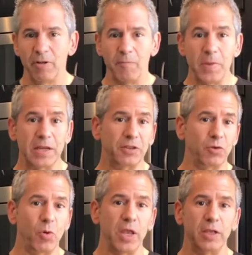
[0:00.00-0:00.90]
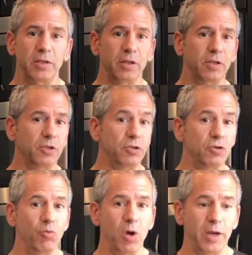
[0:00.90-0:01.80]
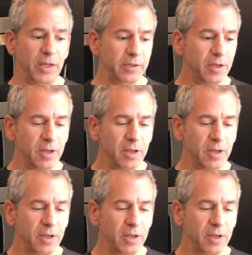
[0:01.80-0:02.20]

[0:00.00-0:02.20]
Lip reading: Make it the way you want it.